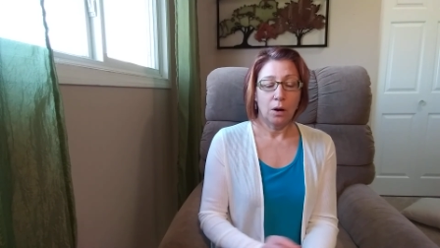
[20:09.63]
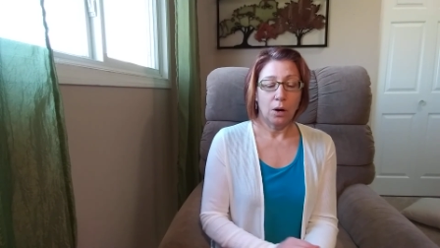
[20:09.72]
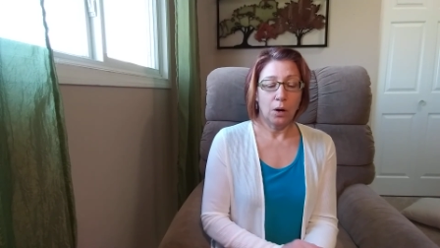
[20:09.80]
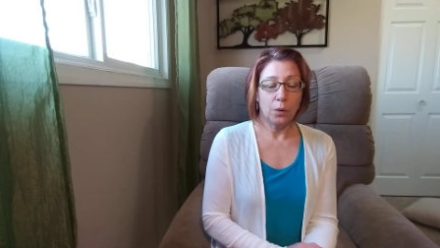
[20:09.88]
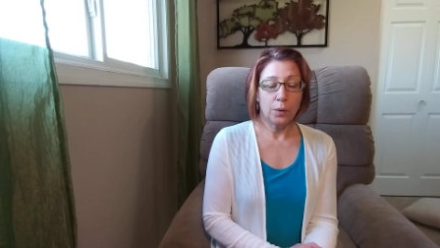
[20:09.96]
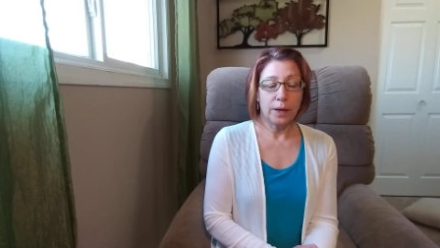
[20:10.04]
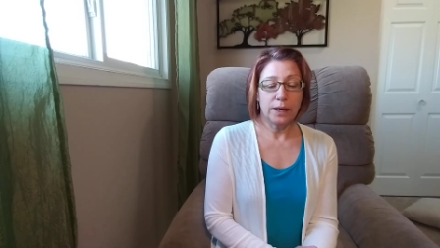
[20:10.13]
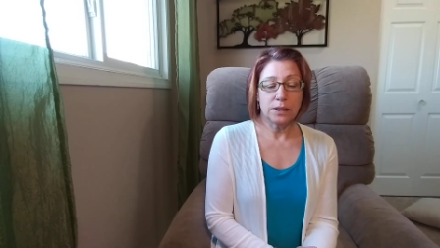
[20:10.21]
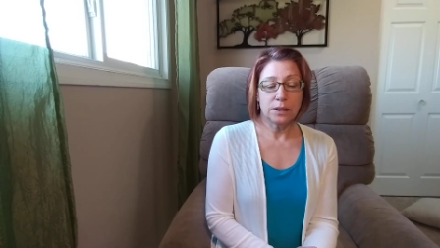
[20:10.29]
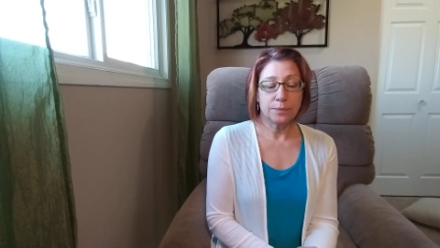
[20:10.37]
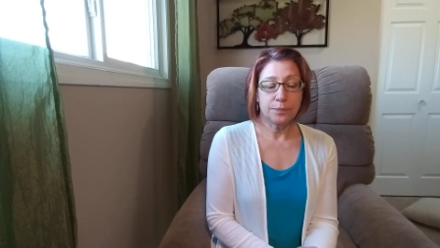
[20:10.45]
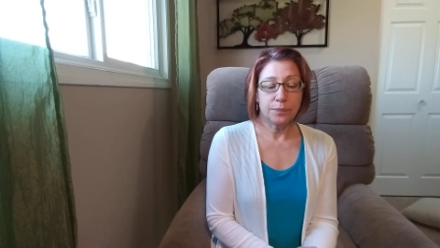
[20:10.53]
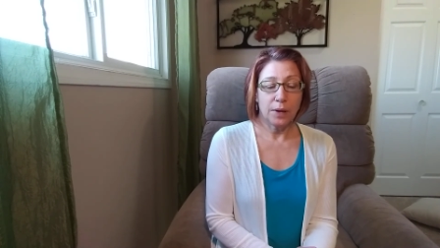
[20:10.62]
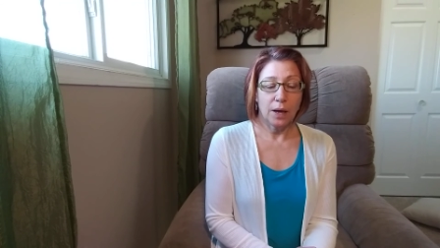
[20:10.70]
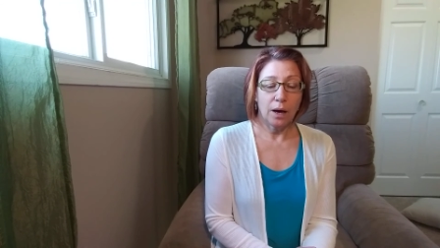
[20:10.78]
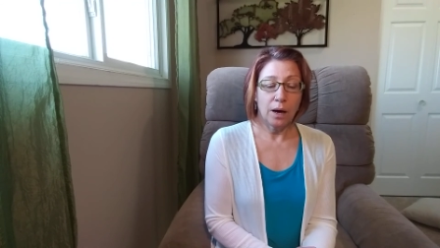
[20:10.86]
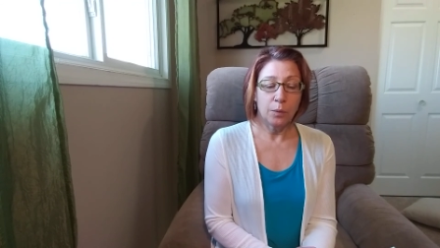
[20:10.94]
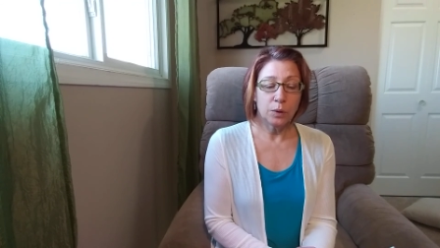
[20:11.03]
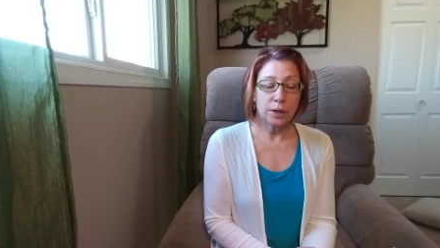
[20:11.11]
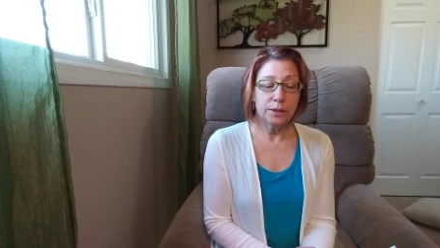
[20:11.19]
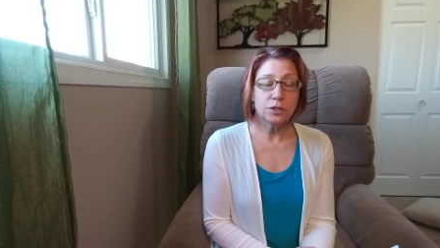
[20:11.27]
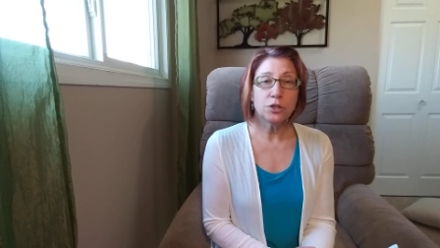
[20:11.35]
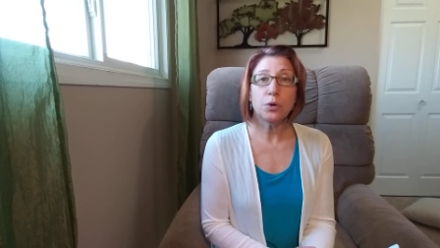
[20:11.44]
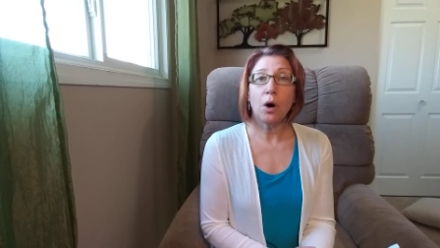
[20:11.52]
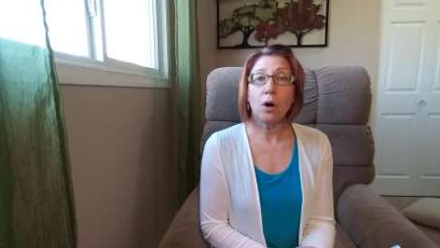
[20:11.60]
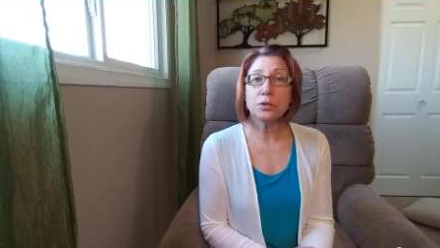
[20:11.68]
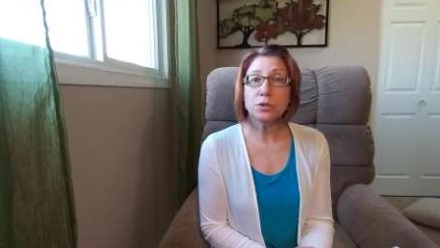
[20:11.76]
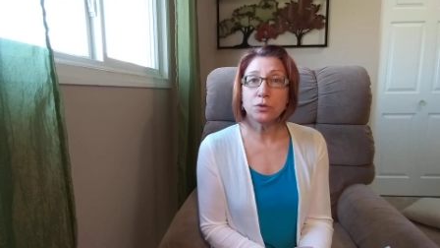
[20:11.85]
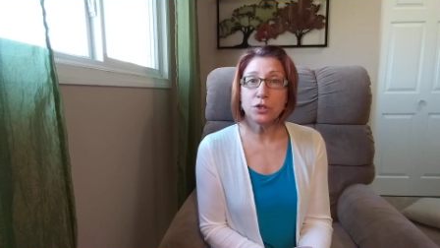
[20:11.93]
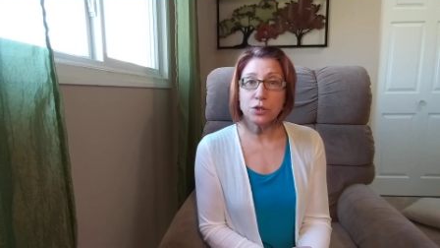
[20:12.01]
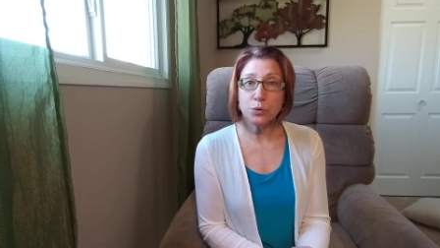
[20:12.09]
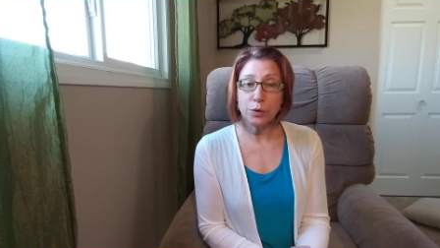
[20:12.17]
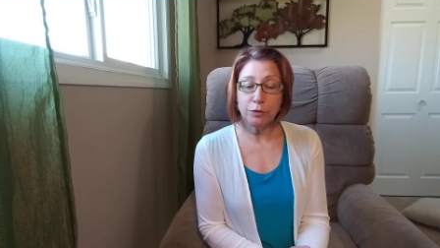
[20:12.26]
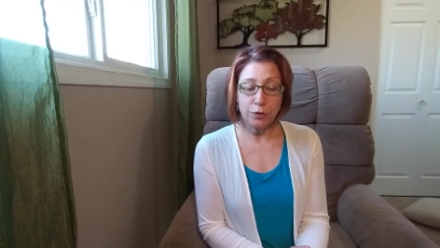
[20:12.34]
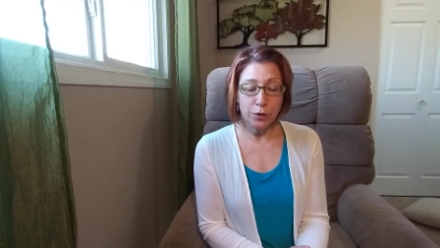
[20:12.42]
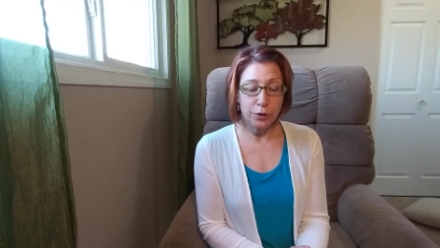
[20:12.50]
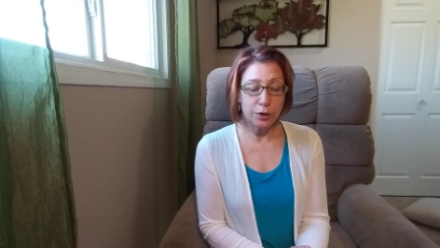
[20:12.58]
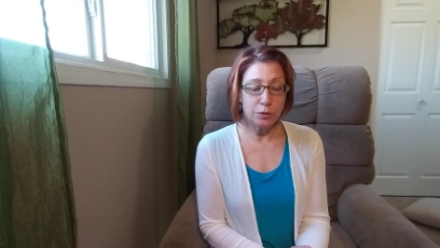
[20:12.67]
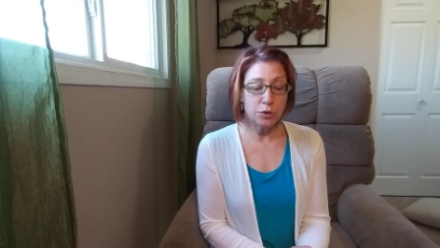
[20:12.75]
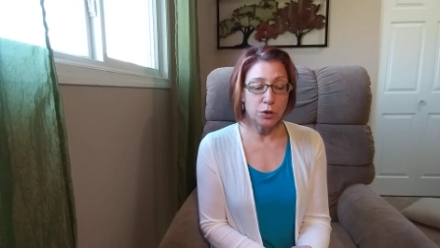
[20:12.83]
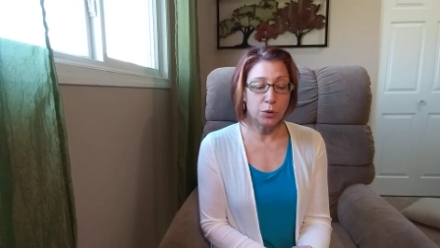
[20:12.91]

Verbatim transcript: All right, I would like to also just refer you